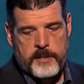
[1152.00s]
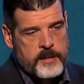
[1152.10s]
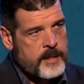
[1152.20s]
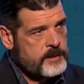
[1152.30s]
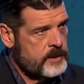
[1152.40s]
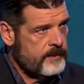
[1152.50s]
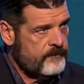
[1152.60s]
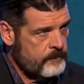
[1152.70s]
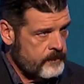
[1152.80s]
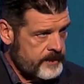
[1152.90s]
to that
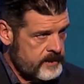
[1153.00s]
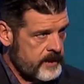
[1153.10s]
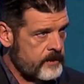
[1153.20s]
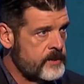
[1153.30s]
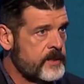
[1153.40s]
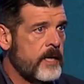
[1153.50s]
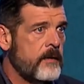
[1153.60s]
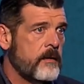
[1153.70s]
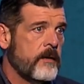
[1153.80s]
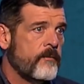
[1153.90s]
shameful place that you're
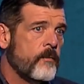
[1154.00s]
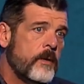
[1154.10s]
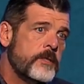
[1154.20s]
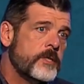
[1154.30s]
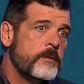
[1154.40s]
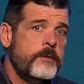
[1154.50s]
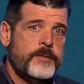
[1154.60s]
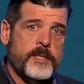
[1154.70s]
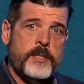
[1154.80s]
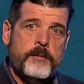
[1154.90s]
scared of. Where did you
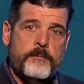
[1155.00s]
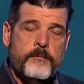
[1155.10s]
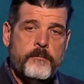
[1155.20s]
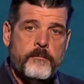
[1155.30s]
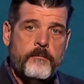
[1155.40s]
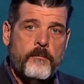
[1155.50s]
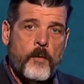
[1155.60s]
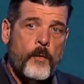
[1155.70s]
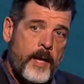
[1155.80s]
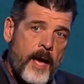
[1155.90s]
lose it?
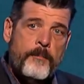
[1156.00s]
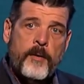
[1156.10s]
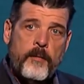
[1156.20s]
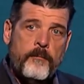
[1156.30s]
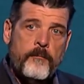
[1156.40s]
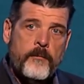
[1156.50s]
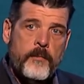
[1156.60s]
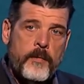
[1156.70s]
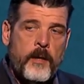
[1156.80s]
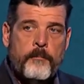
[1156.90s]
What happened?
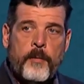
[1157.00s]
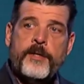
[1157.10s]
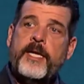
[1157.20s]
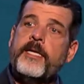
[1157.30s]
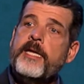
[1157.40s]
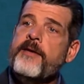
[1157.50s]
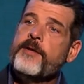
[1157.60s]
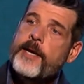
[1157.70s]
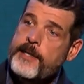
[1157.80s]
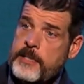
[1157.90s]
Brother King
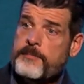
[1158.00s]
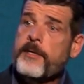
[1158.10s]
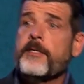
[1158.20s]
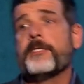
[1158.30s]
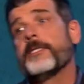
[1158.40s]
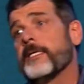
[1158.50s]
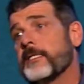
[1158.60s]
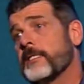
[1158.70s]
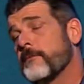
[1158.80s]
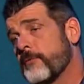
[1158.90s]
David had experienced
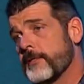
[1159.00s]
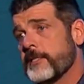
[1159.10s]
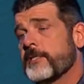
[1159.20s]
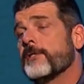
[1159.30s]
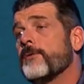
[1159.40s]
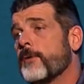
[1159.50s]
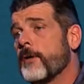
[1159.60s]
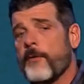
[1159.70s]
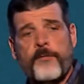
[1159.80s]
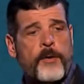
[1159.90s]
this in the presence of the
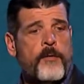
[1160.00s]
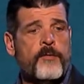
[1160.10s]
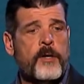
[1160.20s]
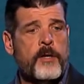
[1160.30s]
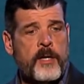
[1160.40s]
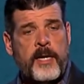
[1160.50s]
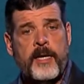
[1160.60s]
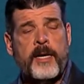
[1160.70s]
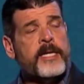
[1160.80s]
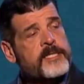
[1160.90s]
Lord over and over
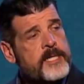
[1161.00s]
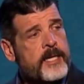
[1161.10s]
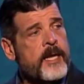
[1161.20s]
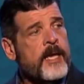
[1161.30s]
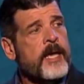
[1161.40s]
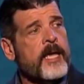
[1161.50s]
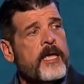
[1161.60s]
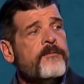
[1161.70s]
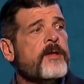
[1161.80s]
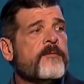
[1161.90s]
again. And he said,
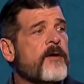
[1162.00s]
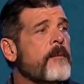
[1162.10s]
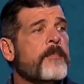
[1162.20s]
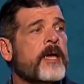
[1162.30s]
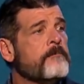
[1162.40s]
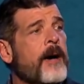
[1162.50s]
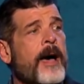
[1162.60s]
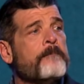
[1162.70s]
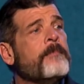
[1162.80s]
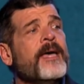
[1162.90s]
even if I make
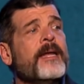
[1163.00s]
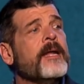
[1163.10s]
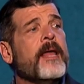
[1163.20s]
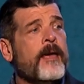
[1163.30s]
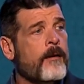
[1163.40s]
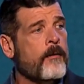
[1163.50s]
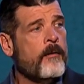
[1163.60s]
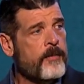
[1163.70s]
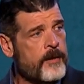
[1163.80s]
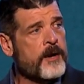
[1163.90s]
my bed in
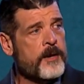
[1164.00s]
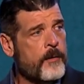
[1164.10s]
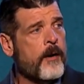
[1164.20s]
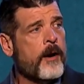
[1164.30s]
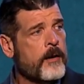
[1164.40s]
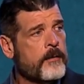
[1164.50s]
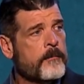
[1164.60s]
hell, there you are.